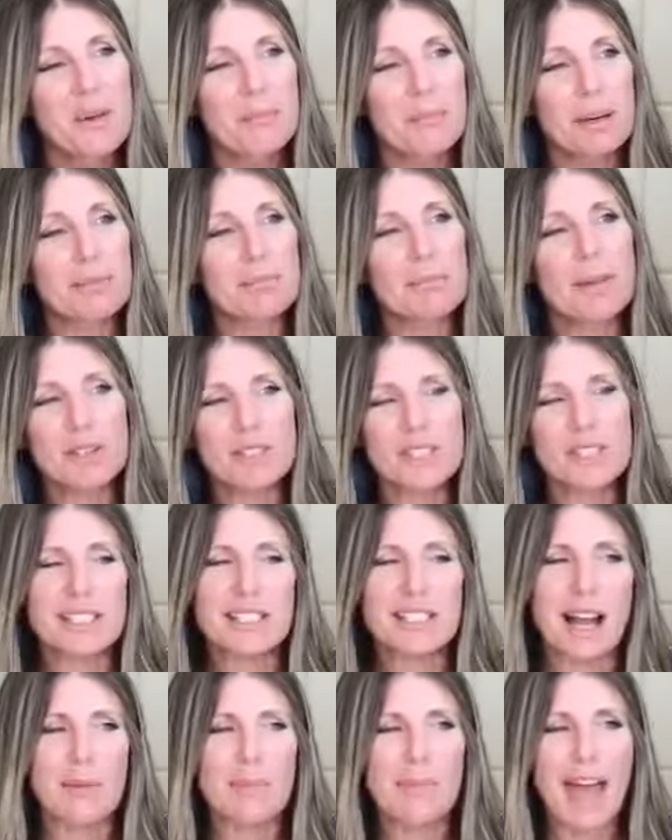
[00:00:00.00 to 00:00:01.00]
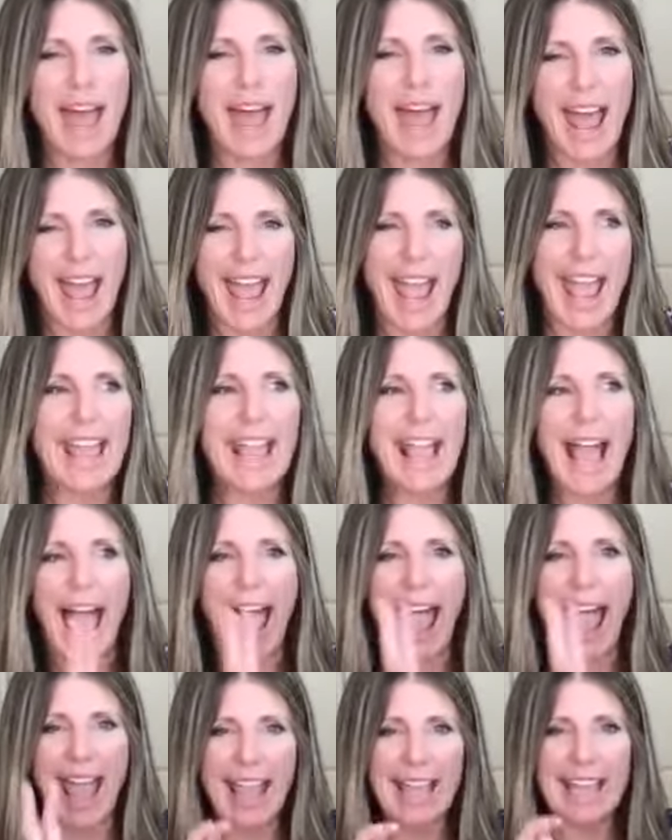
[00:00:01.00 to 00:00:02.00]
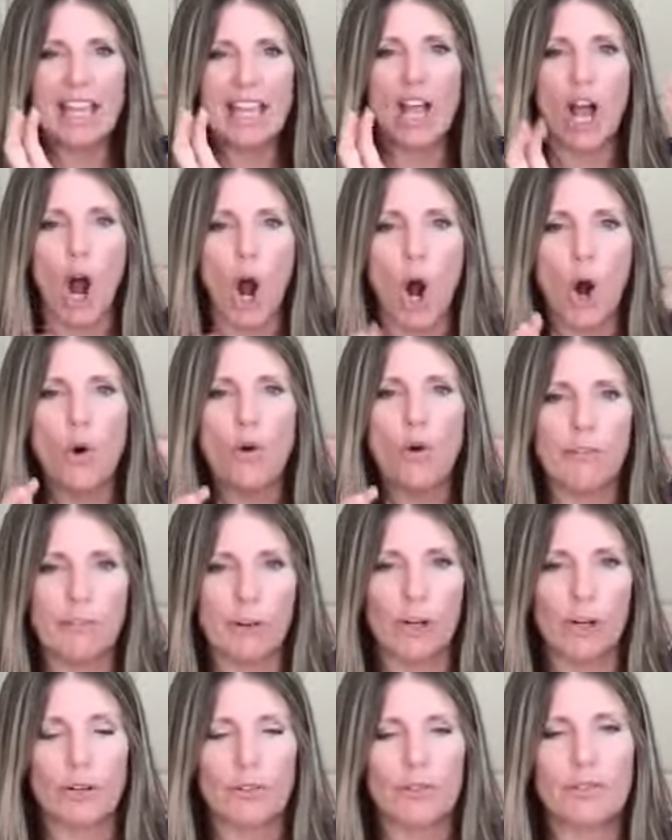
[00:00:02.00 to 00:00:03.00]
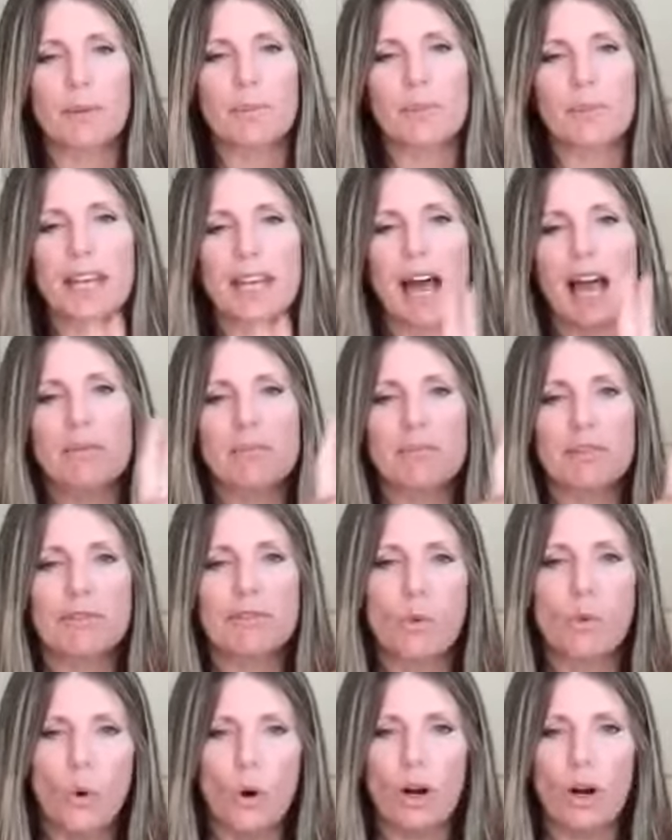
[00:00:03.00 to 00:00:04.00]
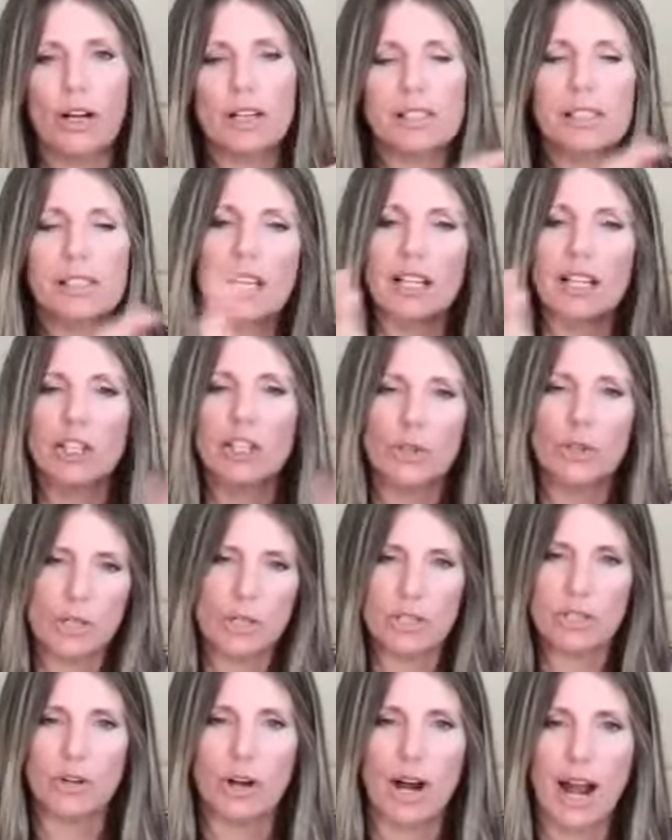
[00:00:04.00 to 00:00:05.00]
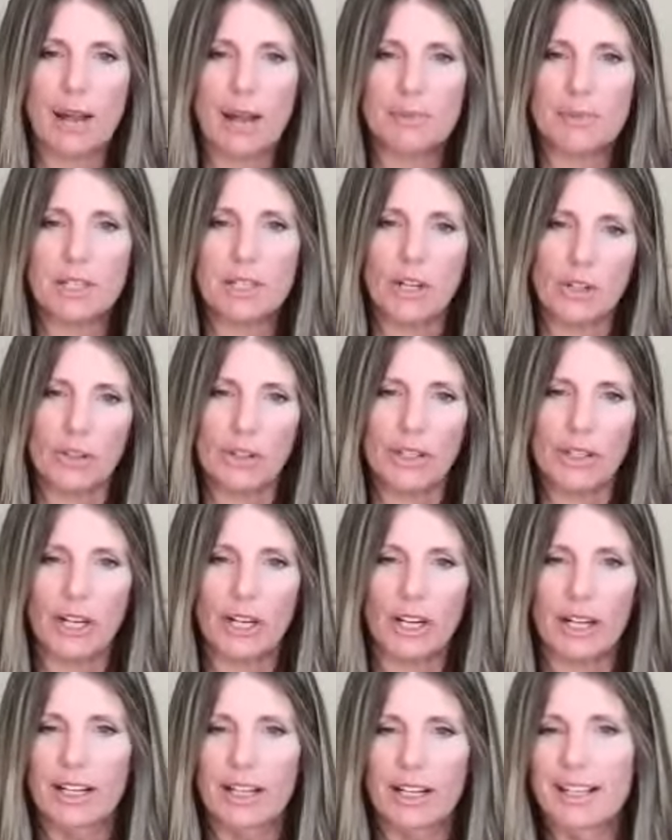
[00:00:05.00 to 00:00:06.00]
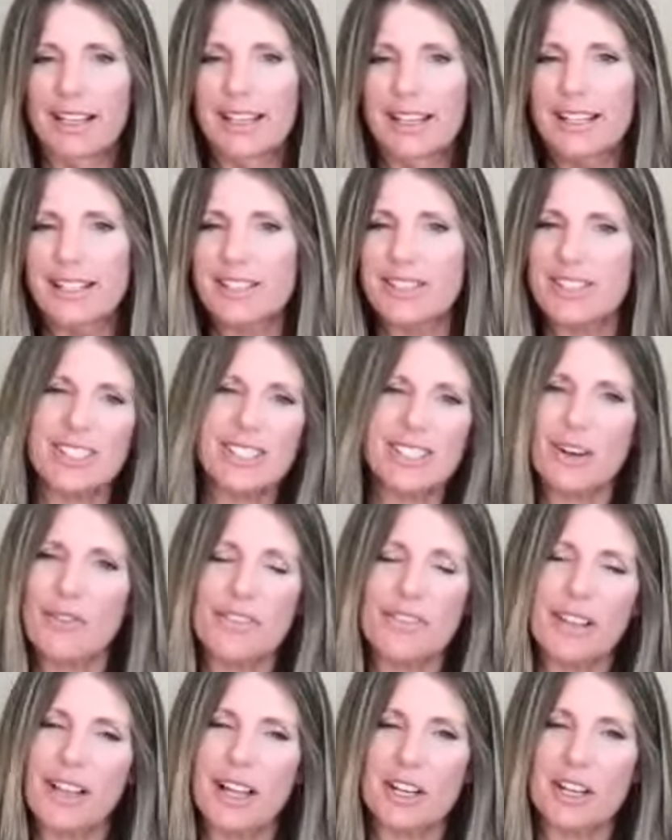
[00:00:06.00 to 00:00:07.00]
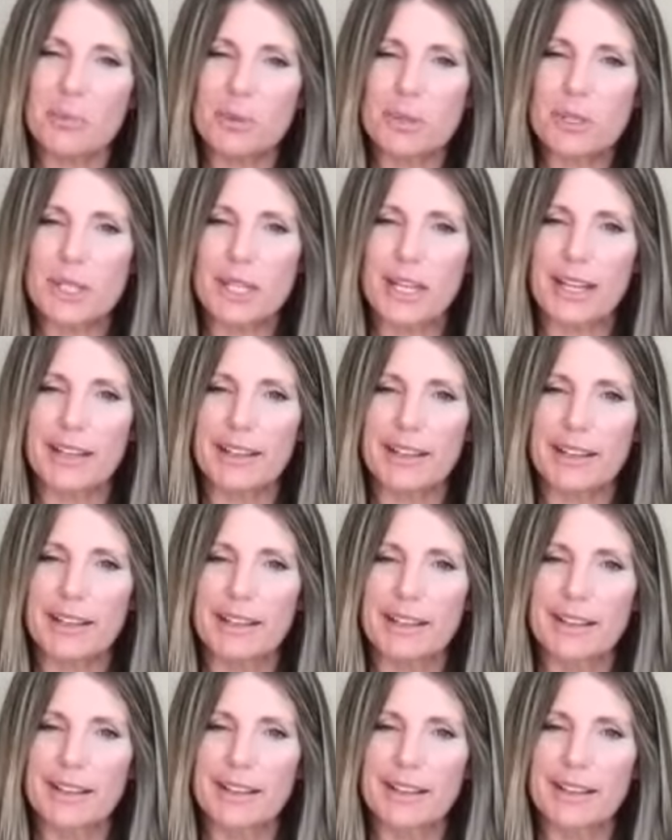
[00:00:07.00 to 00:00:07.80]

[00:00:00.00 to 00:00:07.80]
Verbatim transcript: but most of the time that hanging over from the night before, it's like you described earlier, just don't feel 100%.